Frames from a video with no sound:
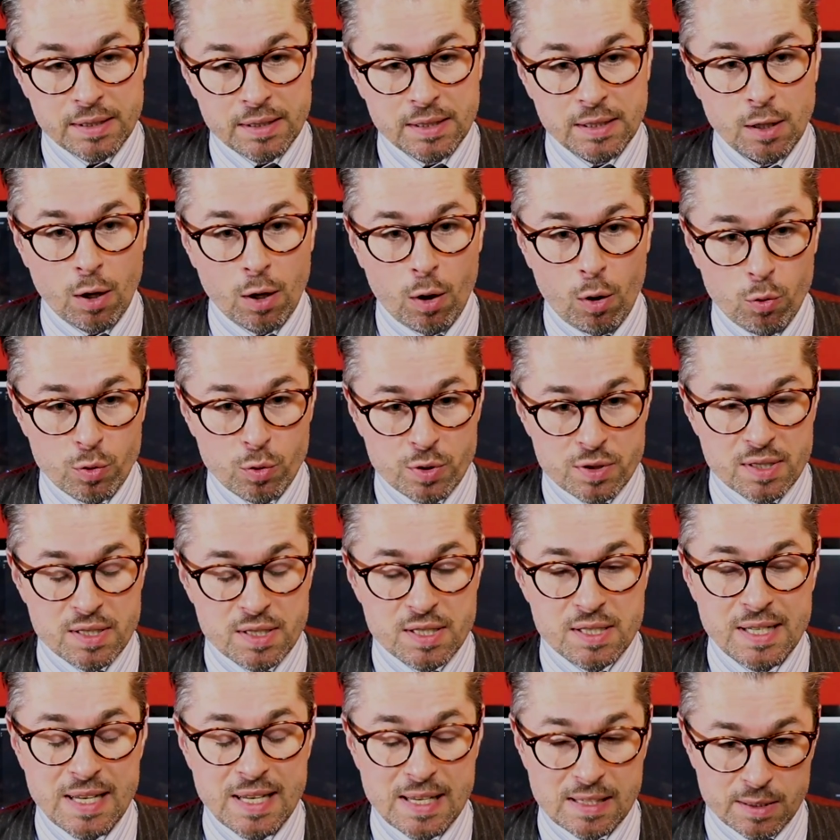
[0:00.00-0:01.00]
He owns
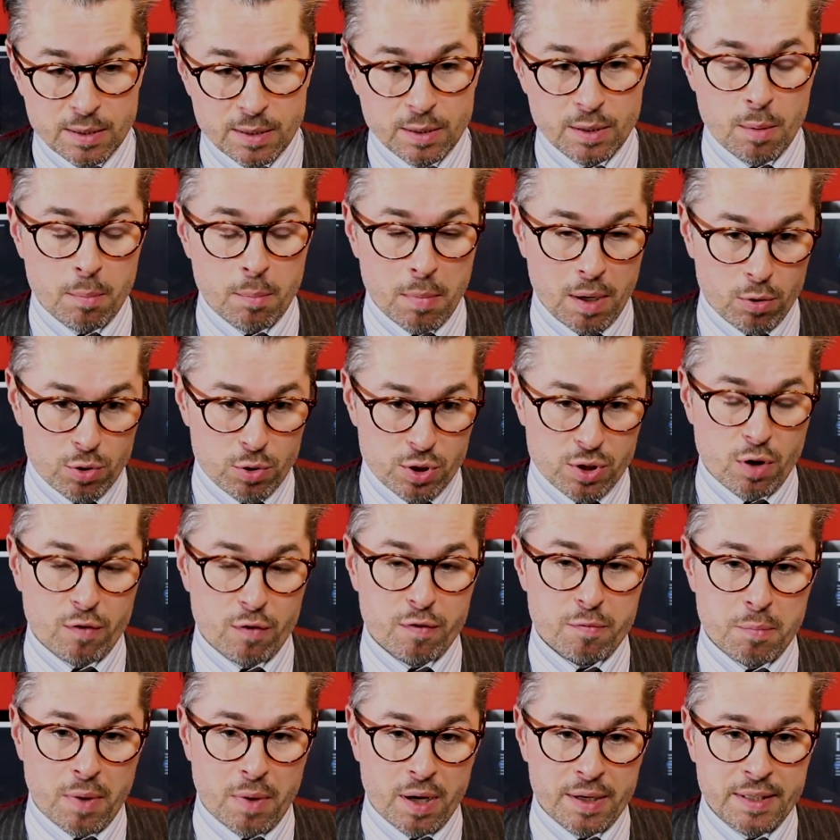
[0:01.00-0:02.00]
decent amounts
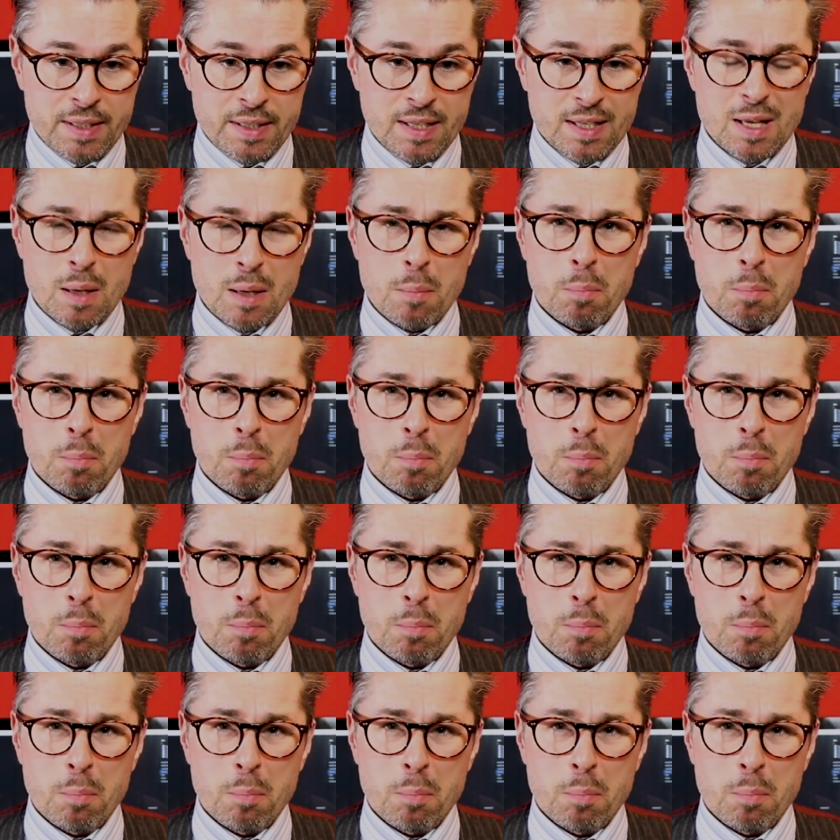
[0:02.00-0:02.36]
of money,